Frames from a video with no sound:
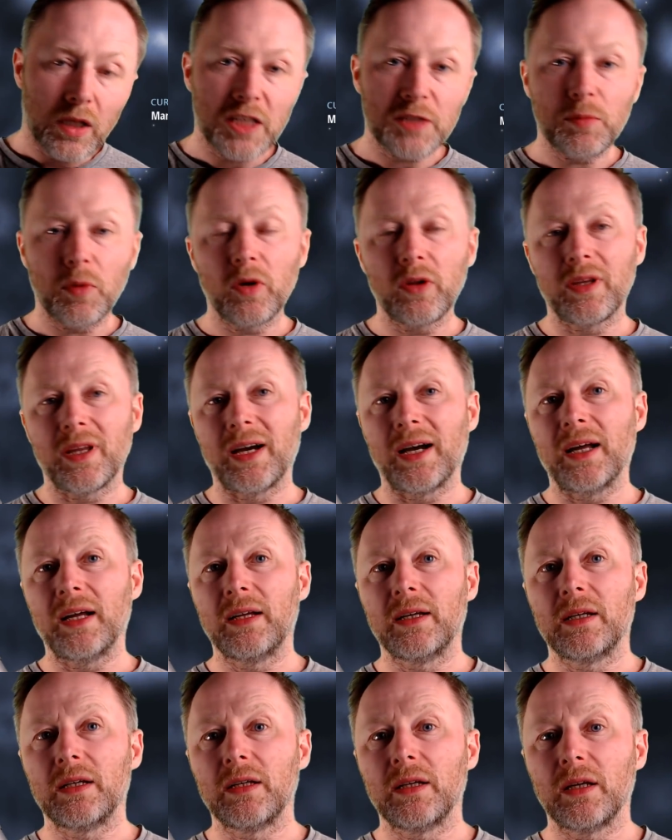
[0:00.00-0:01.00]
his mum and
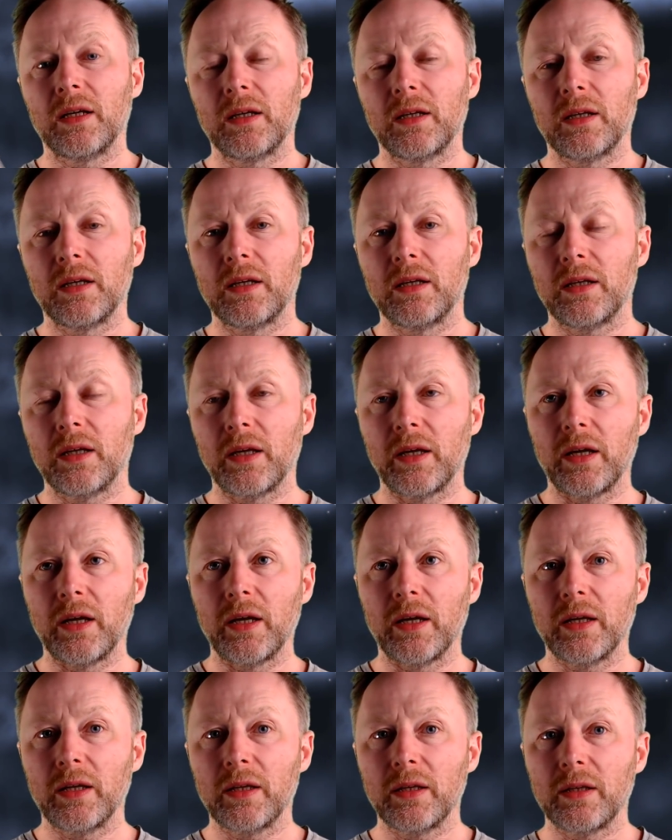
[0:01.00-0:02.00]
dad
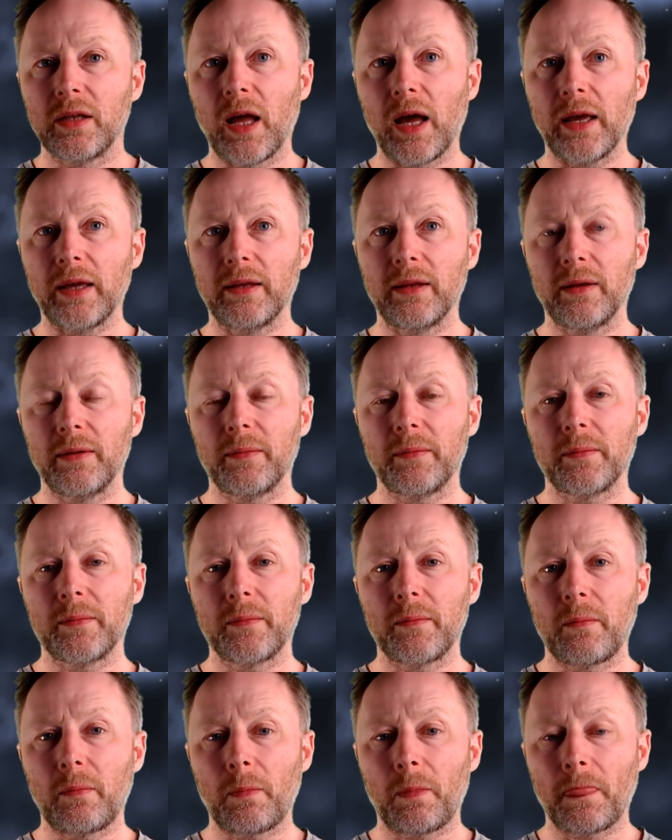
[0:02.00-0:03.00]
died.
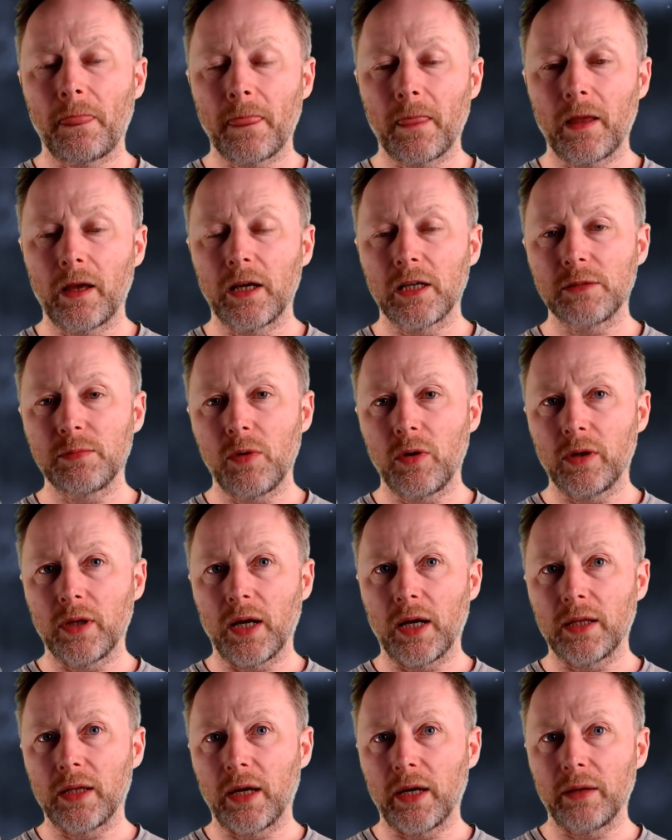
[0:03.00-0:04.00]
His mum and
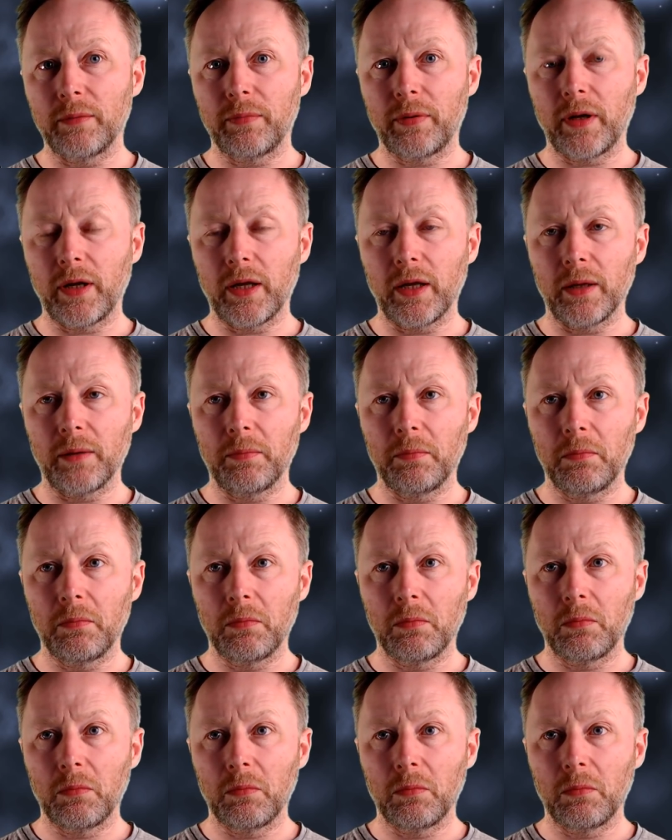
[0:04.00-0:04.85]
dad died pretty